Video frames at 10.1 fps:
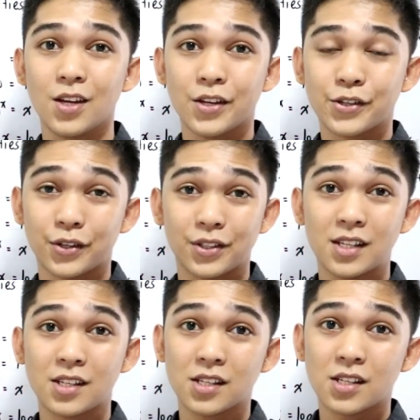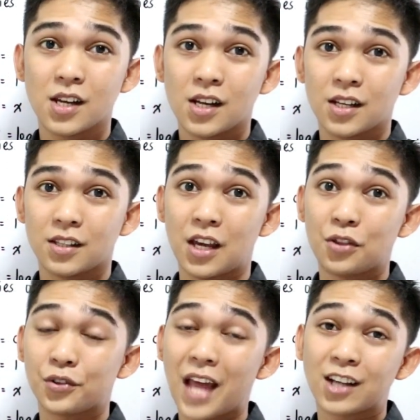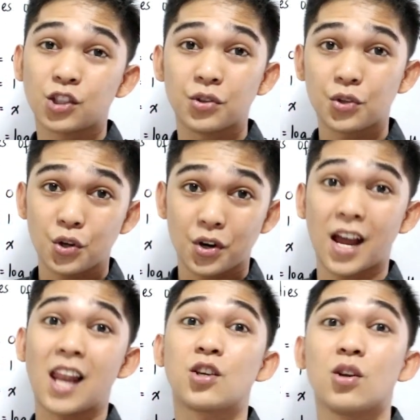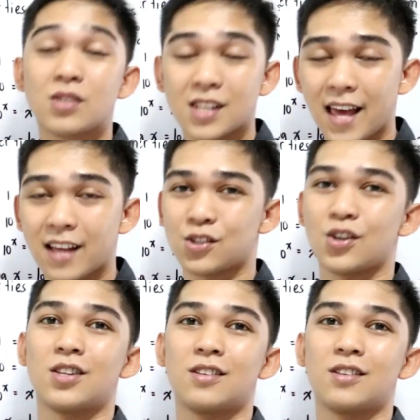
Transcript: So this is the introduction to your calculus lesson.